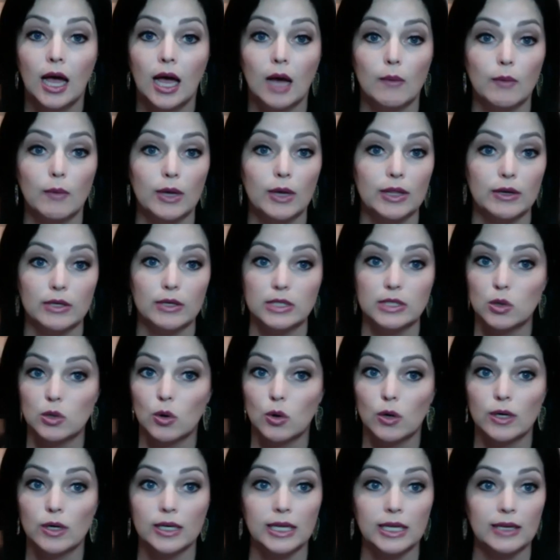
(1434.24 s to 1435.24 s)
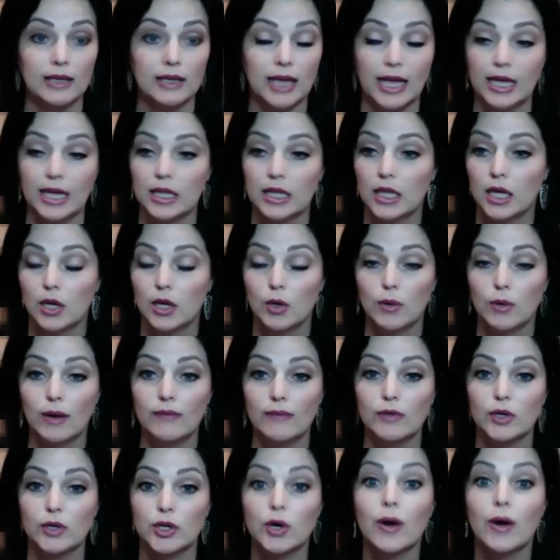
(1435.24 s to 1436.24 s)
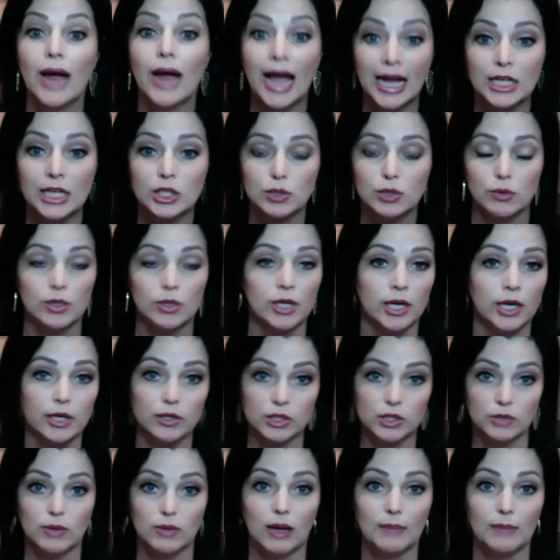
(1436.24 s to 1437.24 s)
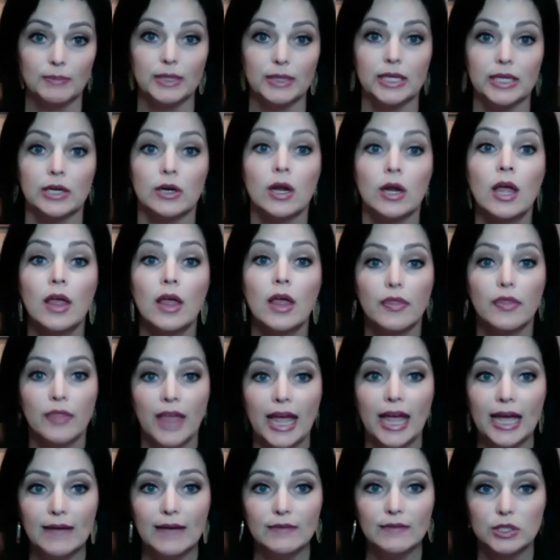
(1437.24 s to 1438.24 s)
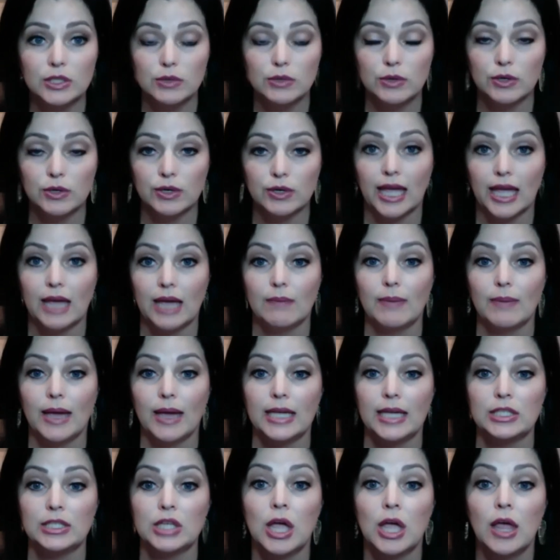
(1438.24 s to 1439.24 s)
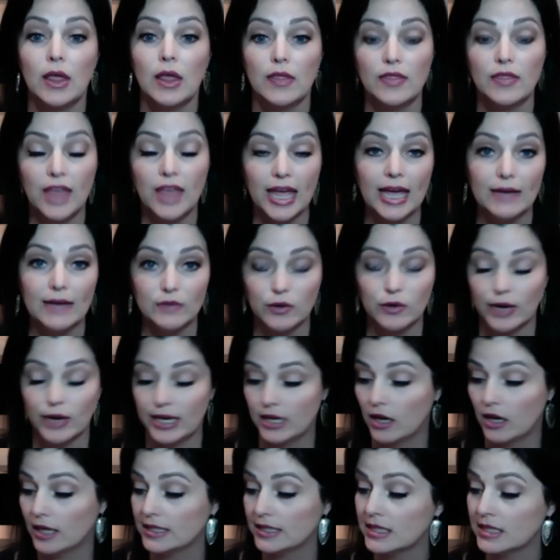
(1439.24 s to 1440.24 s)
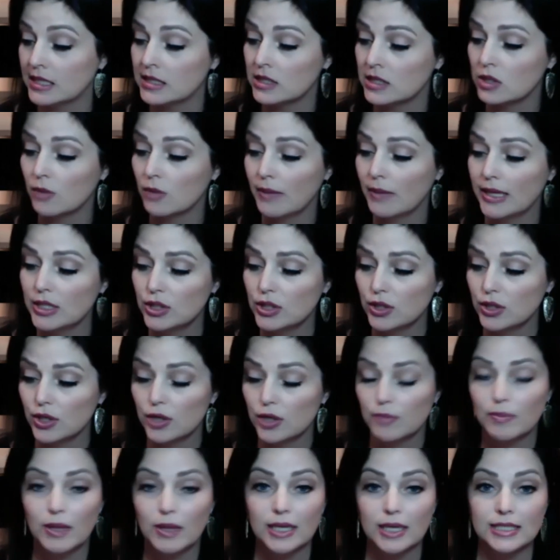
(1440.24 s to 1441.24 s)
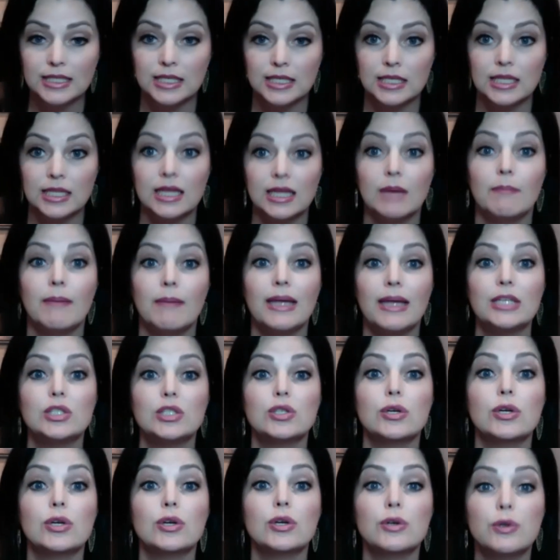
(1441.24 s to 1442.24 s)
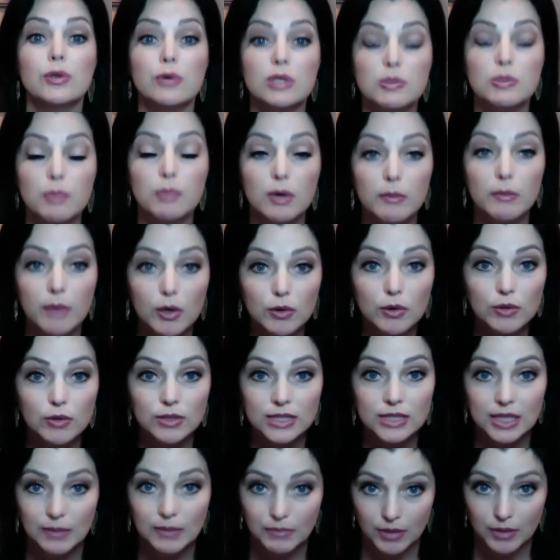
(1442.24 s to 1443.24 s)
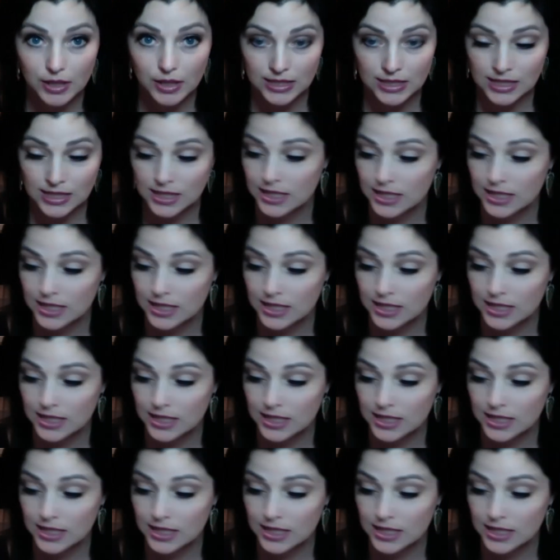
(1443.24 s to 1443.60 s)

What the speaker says: whether it's Kortney, Kayla, whoever your actual, not your swap leader, they have a 200K page. They have great content. So make sure you're plugged into them. Make sure your newest promoters get plugged into